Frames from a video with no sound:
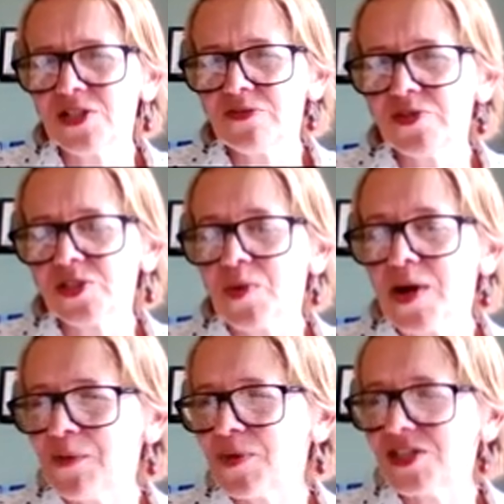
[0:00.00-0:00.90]
a new
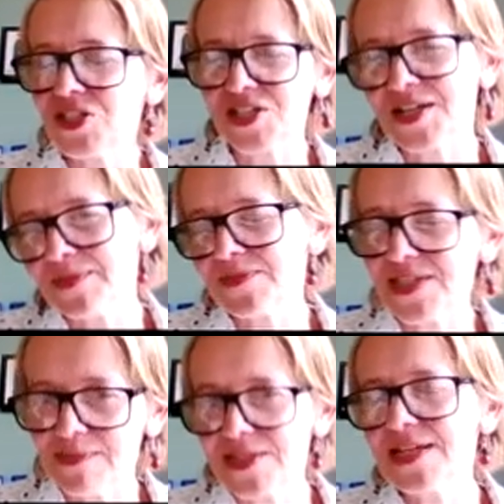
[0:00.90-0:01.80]
Sway, which
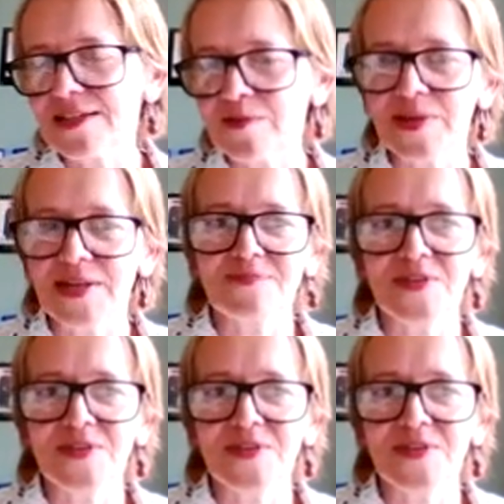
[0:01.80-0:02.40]
seems a little bit